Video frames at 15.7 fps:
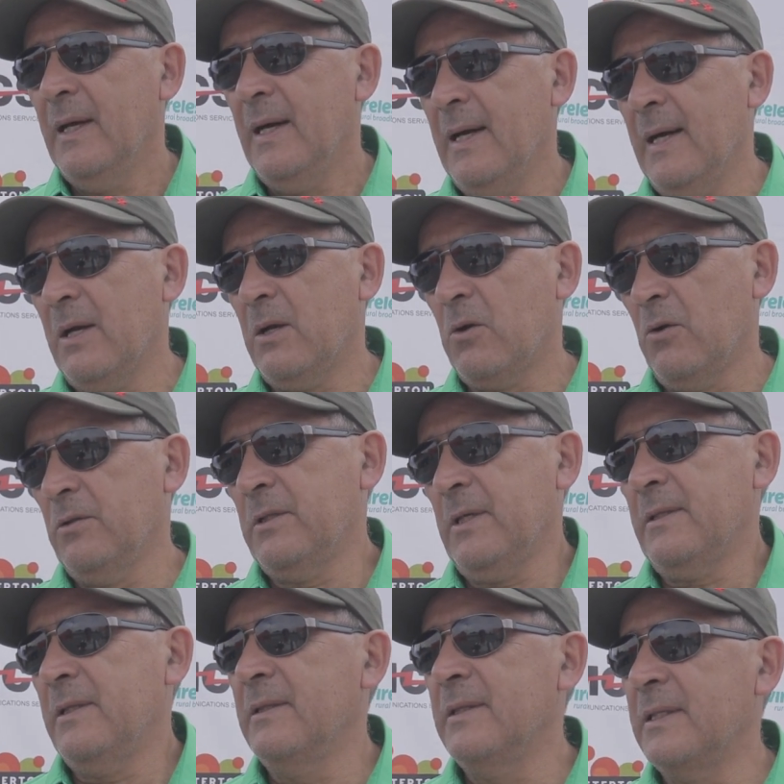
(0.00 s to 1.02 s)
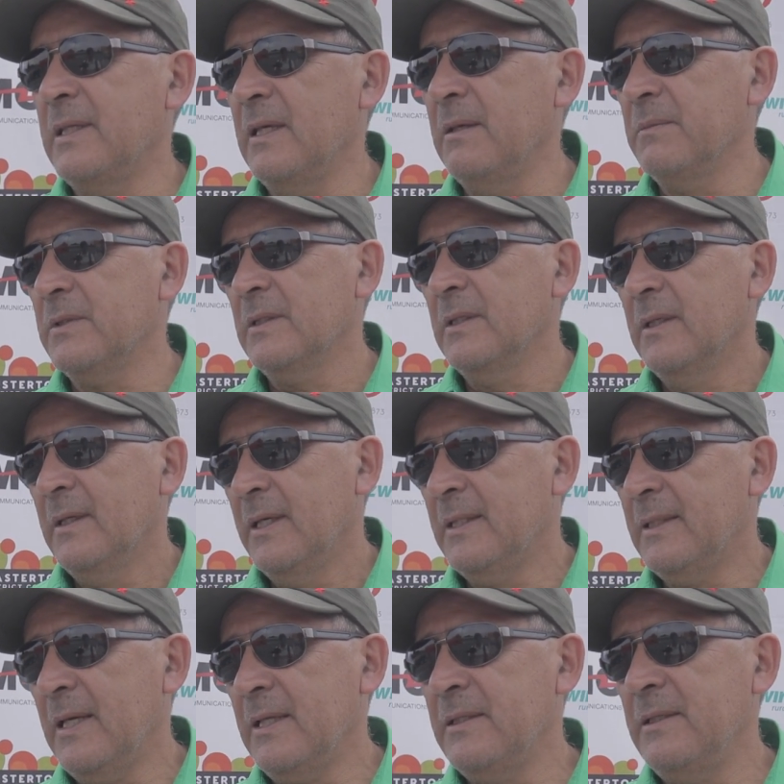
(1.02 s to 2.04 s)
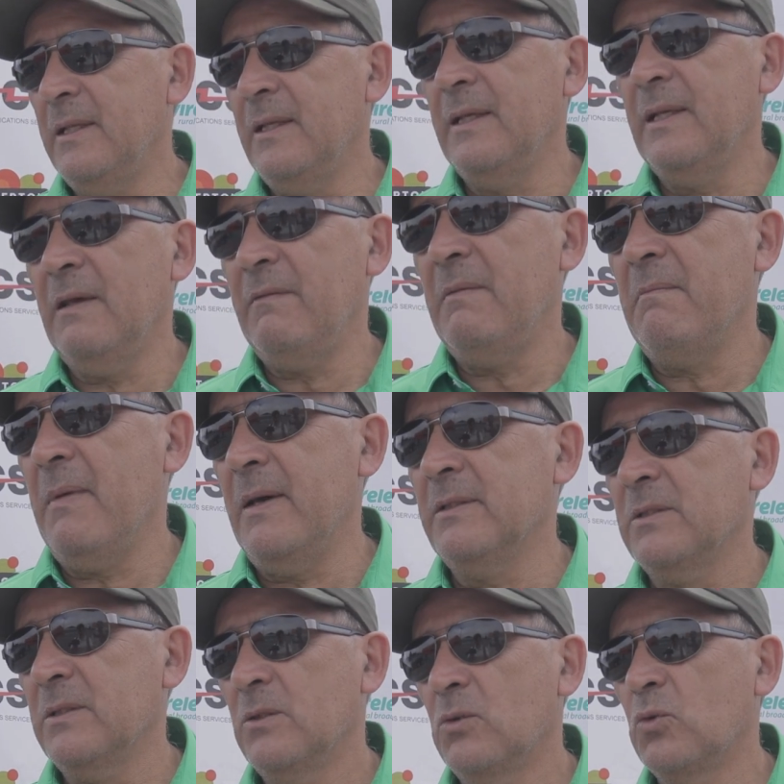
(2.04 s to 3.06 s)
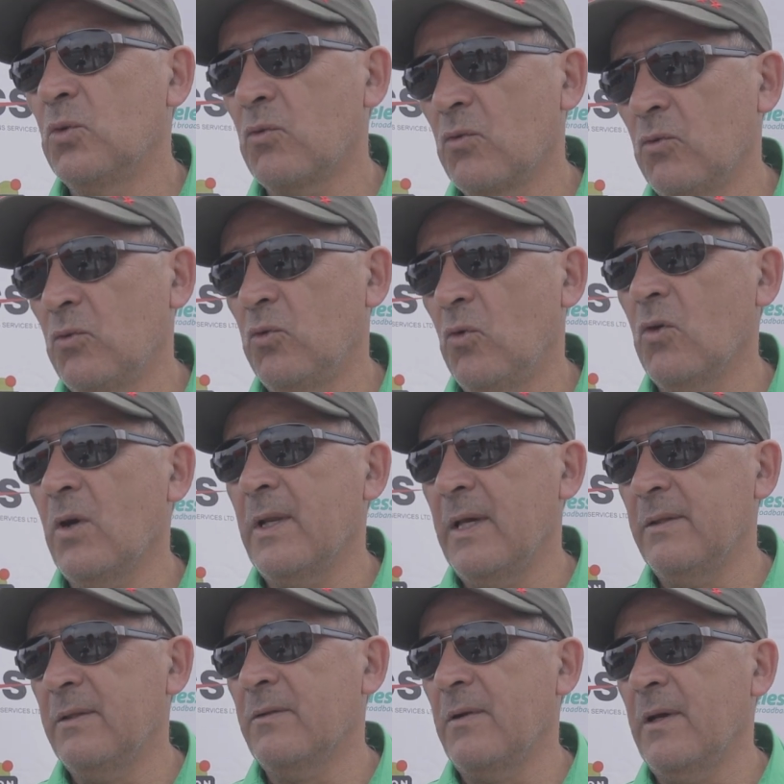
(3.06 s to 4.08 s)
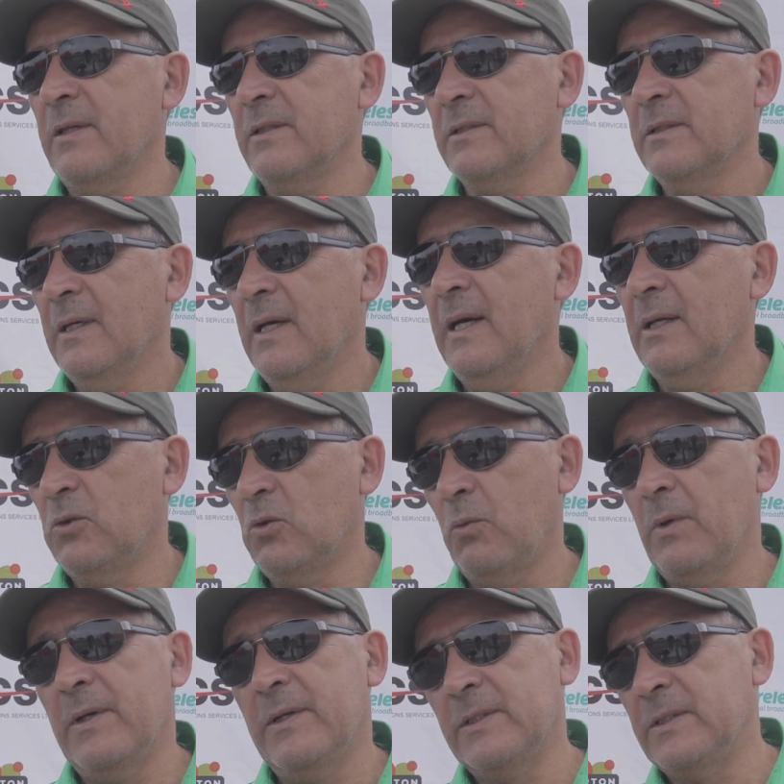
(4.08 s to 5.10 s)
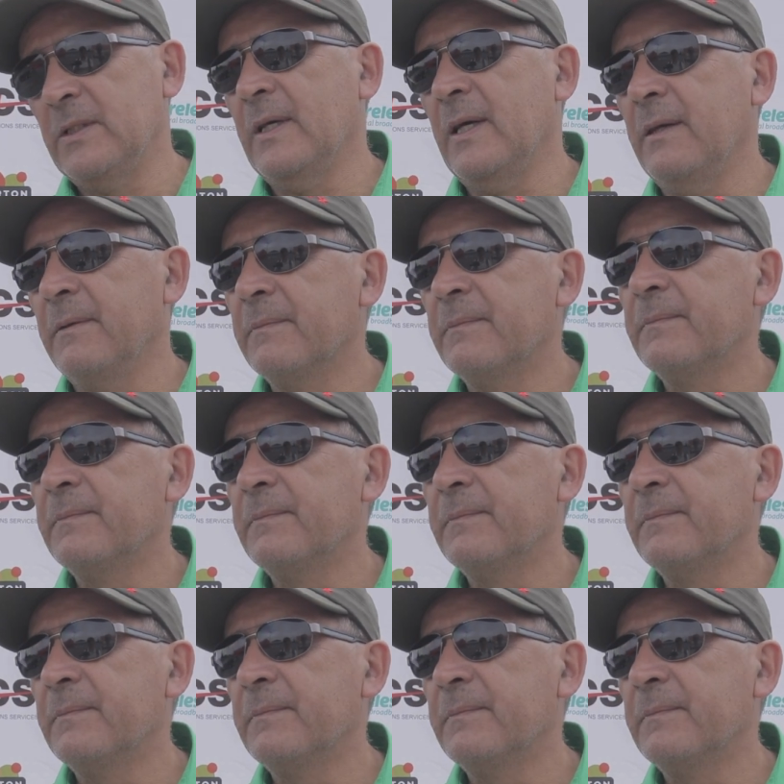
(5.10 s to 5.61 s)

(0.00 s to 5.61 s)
uh, contacting the teams. It takes nearly 11 months to, to organize the race uh, to where it is today.